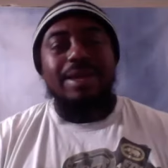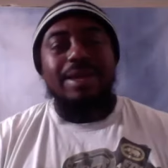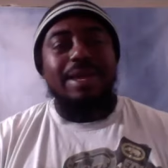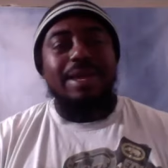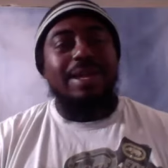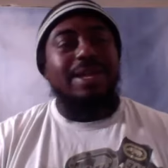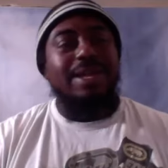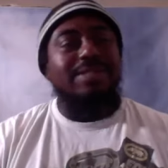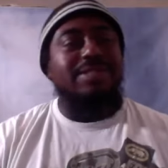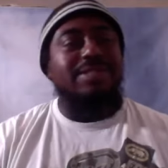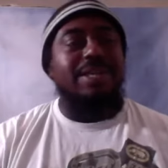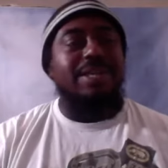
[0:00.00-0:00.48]

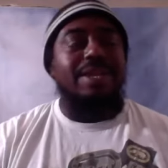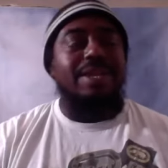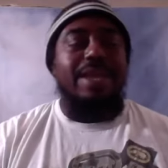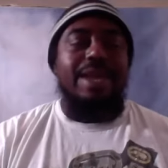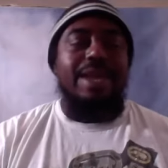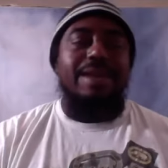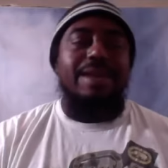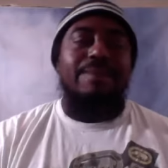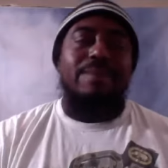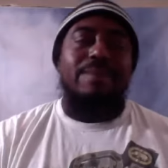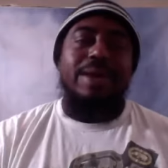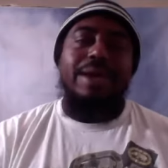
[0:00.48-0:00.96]
And I said,
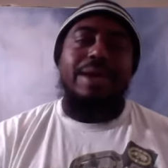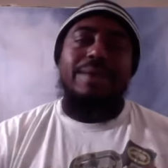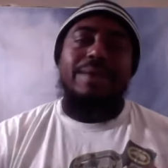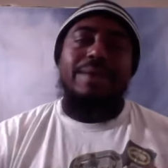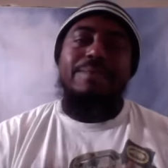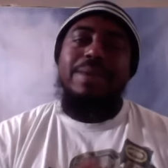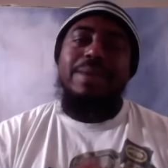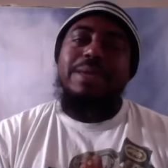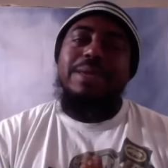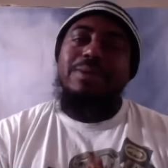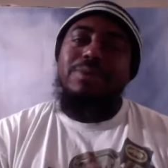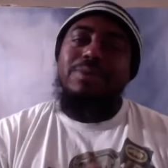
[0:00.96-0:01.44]
"Hey, man,
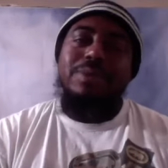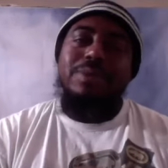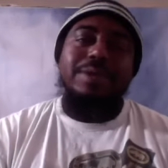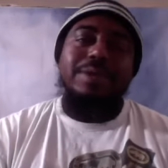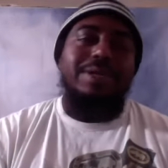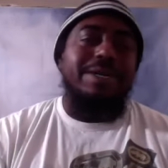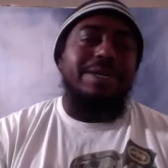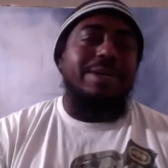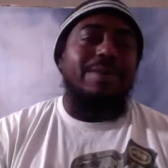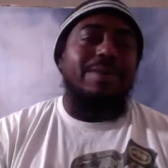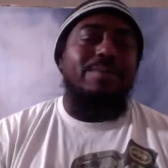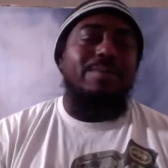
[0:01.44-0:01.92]
man, you look
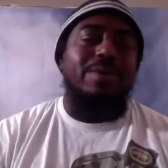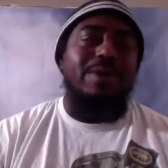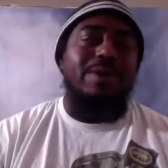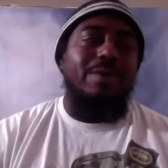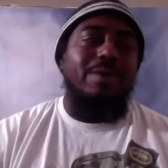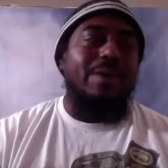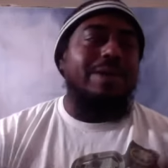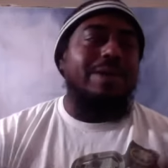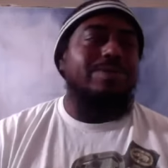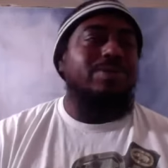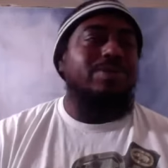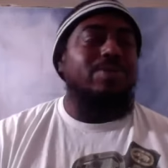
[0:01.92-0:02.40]
good, bro.
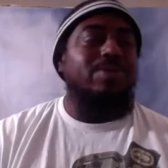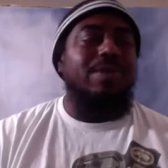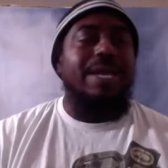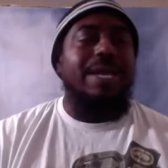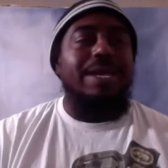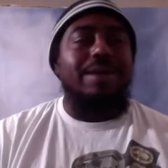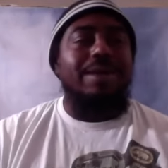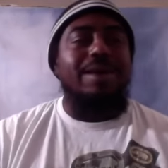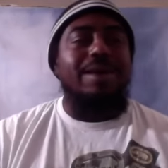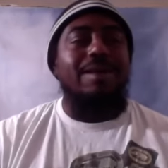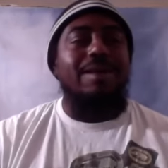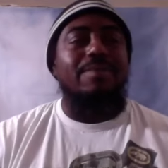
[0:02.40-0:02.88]
Why don't you
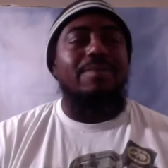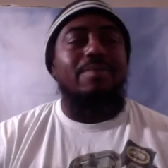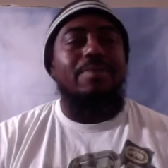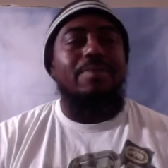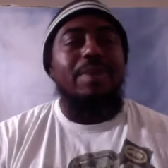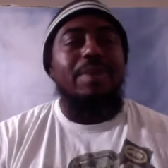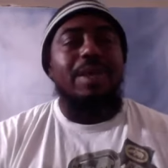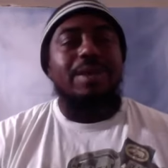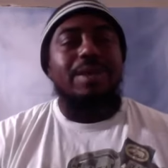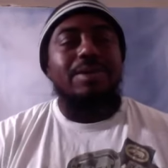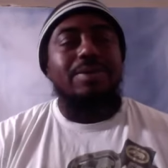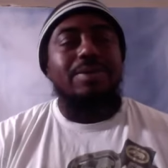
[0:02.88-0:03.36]
like come,
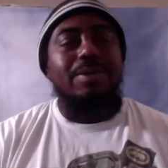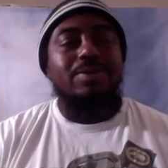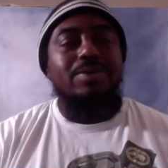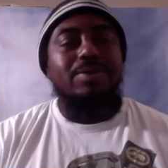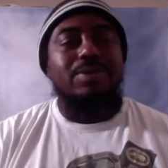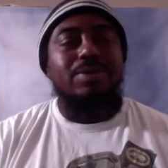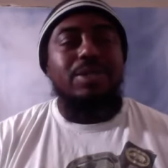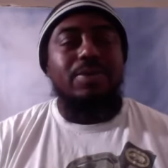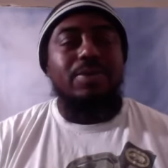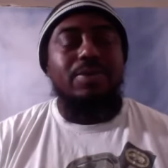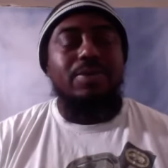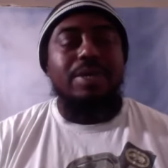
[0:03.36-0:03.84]
you know,
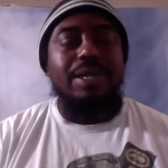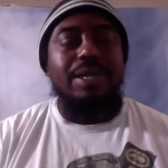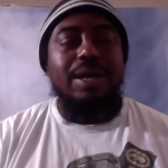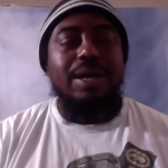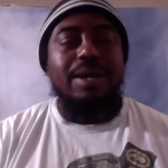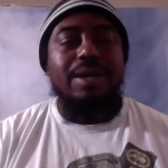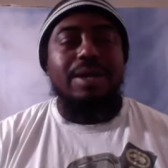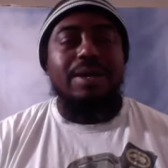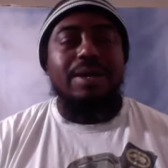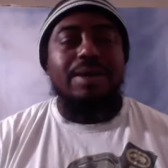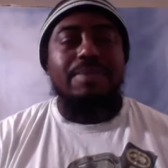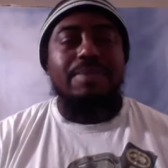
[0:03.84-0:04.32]
to the
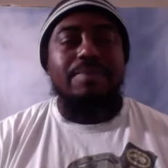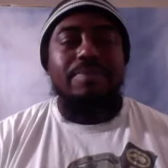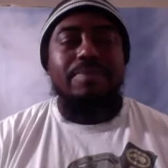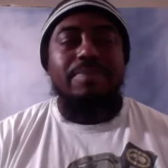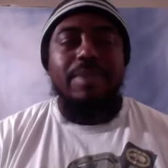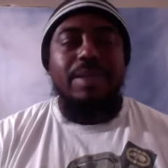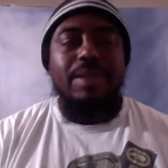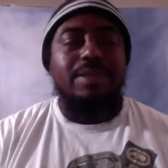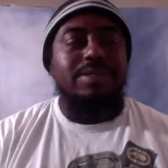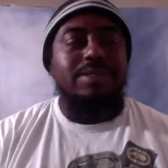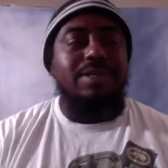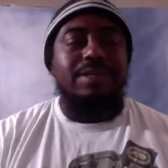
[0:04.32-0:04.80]
um
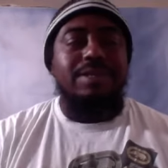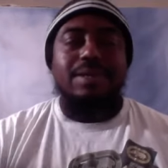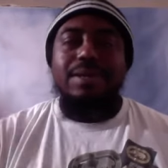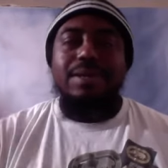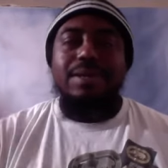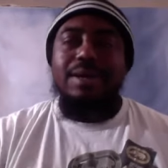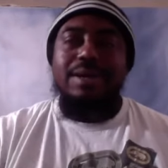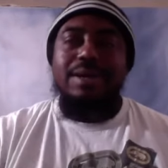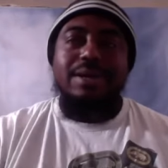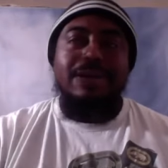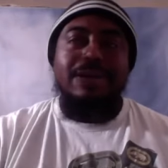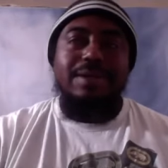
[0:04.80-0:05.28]
to the
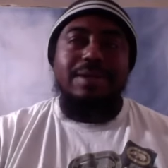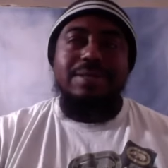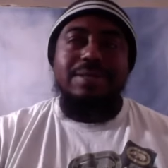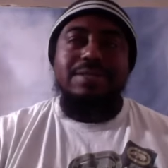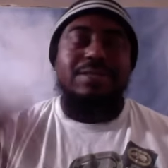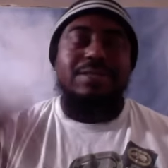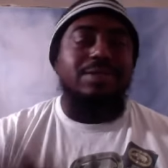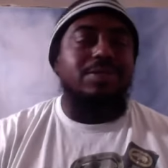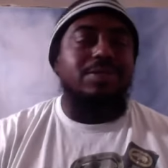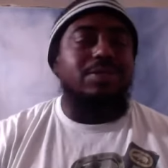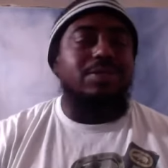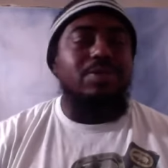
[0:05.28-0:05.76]
uh
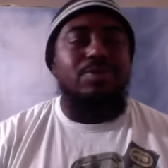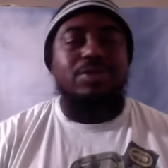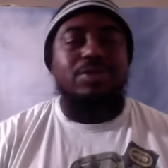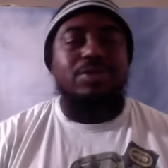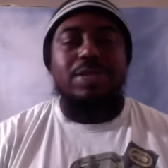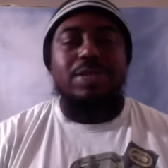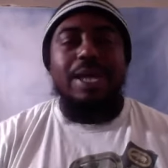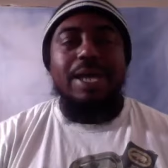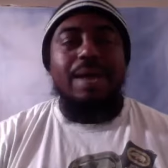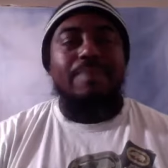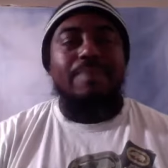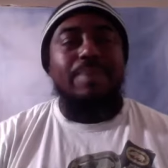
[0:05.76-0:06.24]
to the soup
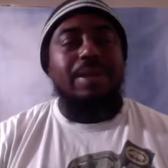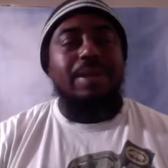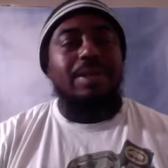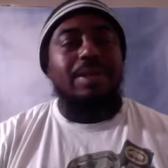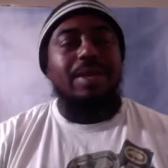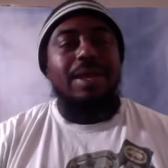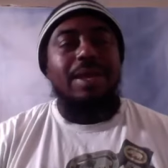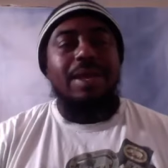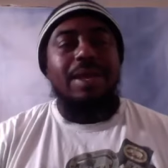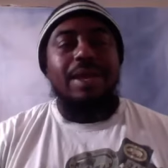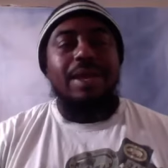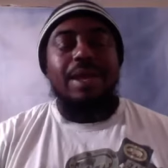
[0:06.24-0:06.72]
shop
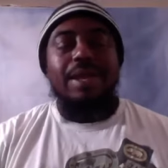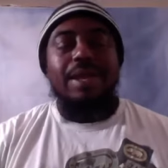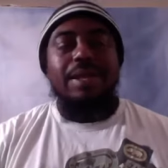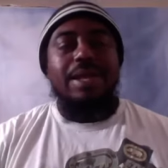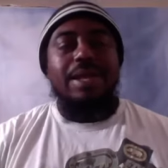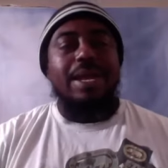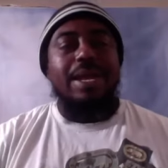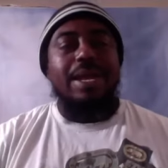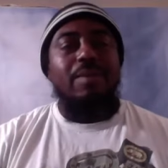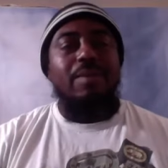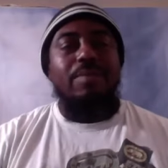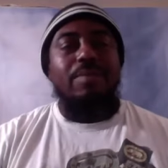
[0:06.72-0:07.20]
and and
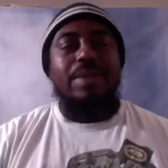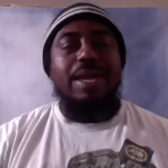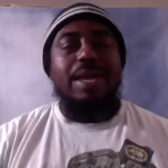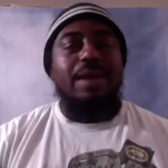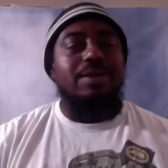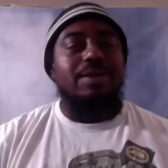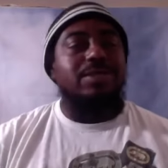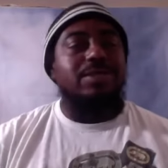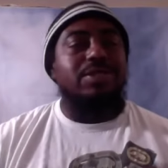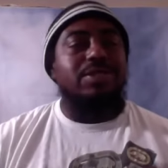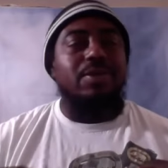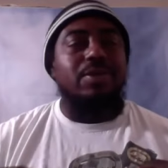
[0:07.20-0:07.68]
help me
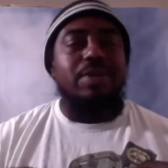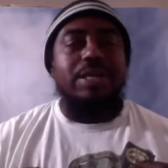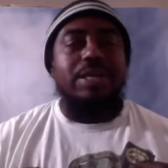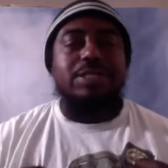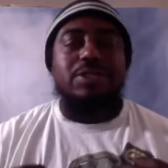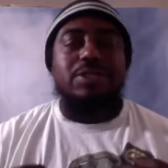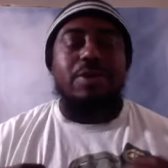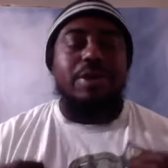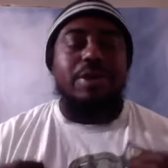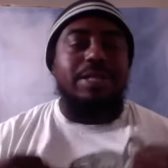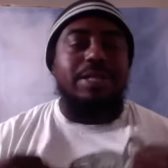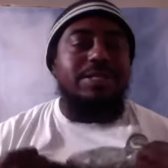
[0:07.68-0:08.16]
out?" And so they
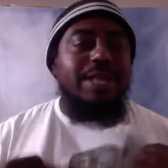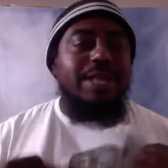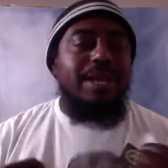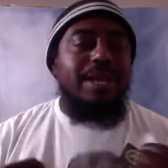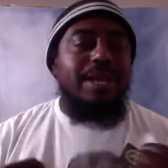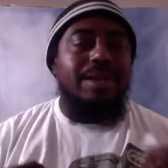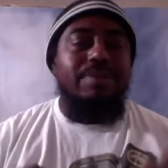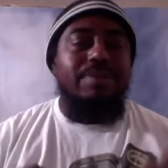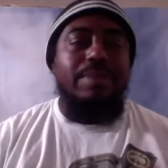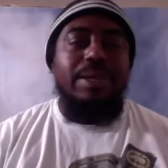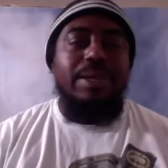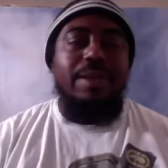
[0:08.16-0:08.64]
started
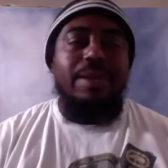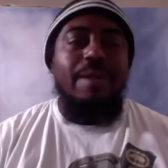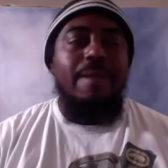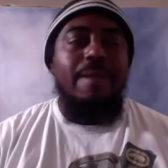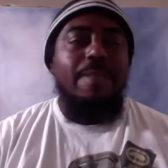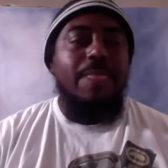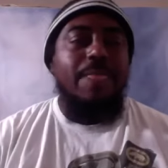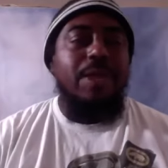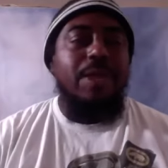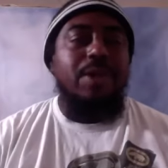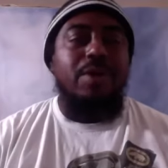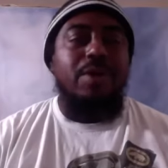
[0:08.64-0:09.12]
telling me,
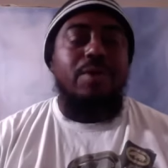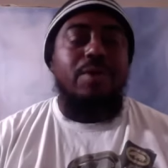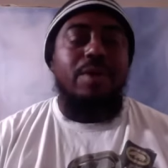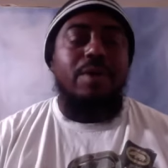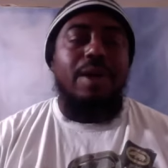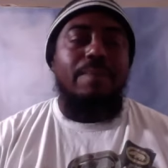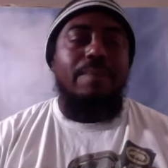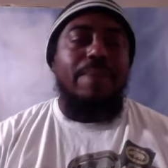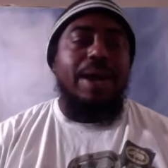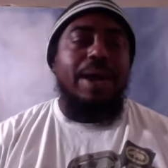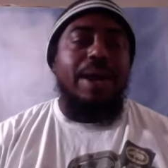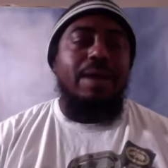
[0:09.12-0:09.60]
you know,
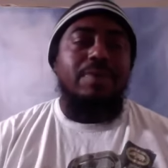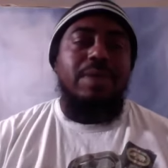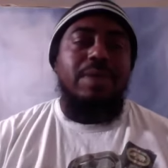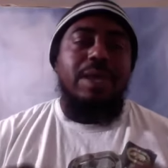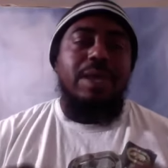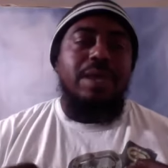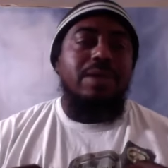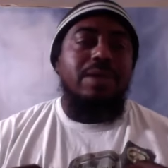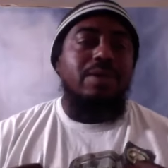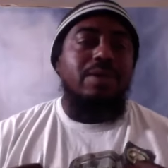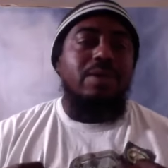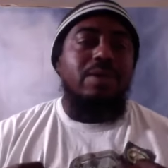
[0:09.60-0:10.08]
about,
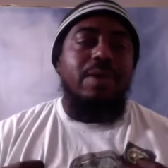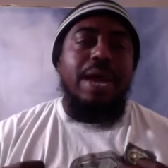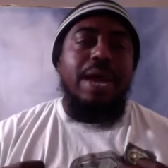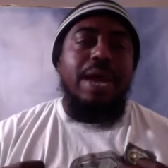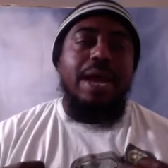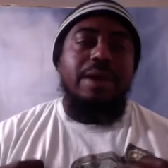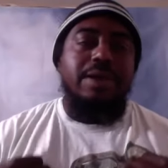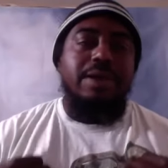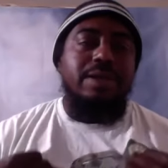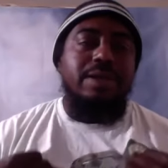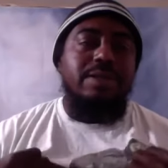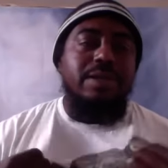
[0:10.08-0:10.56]
you know,
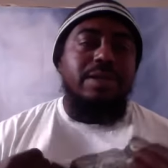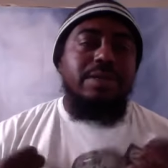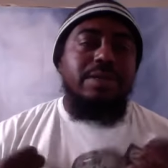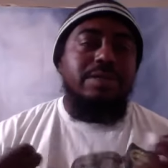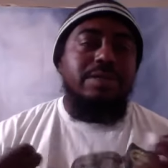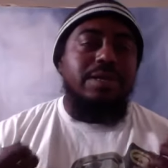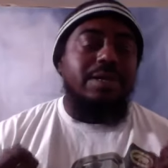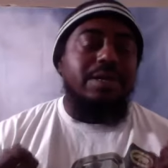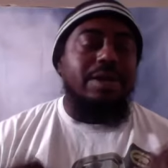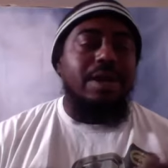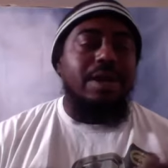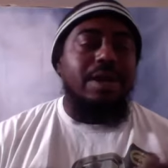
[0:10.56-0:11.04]
how the,
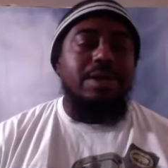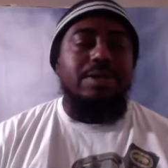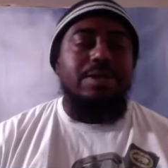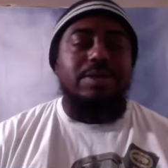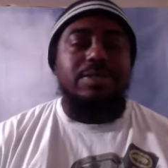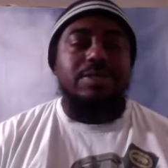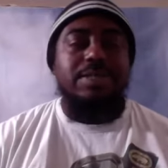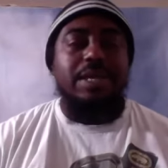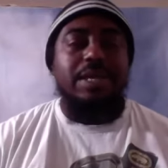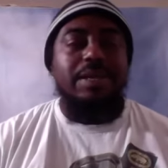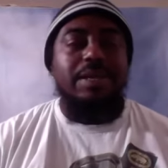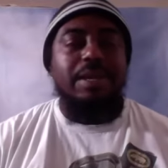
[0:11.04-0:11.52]
the, the,
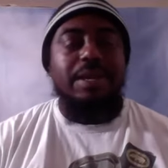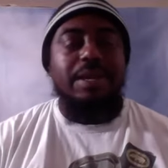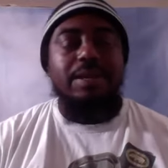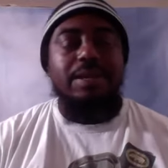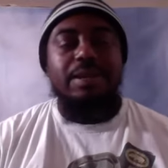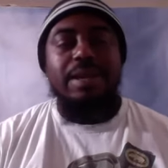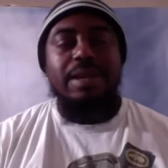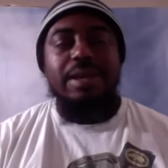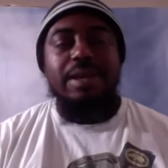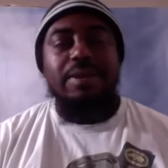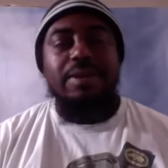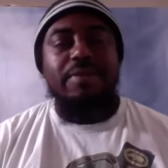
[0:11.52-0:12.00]
colors and,
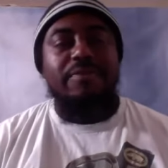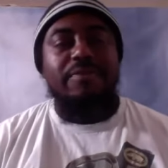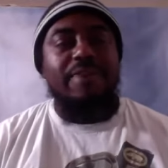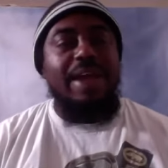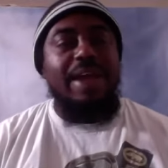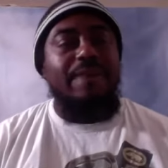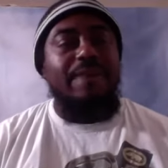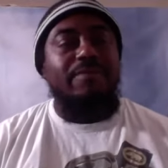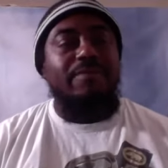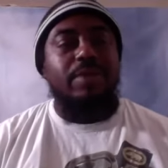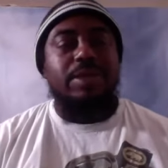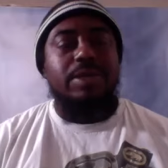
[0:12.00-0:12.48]
and, and the
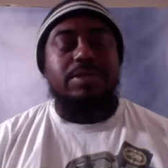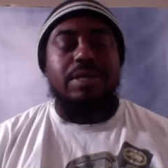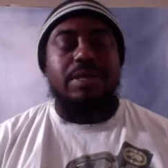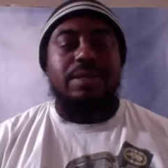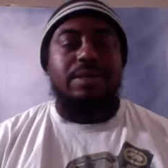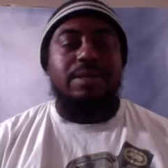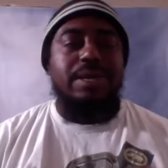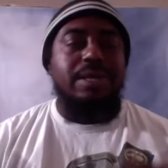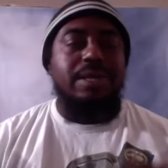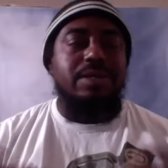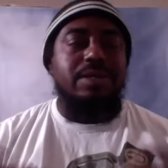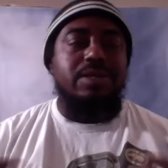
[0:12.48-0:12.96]
fabrics
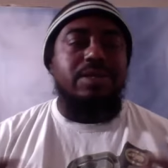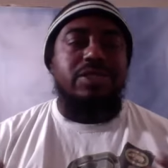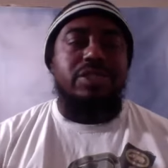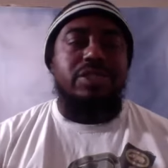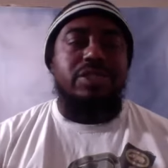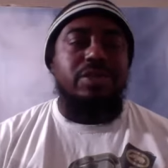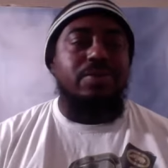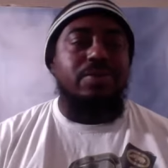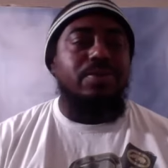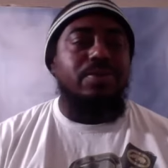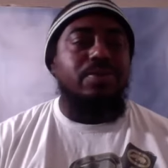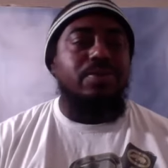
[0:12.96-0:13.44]
and, and the
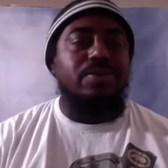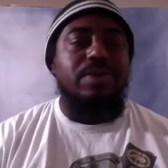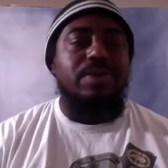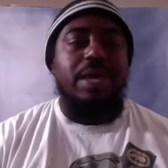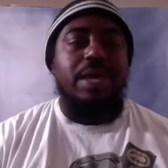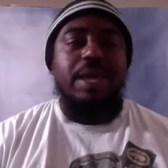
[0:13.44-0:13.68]
shoes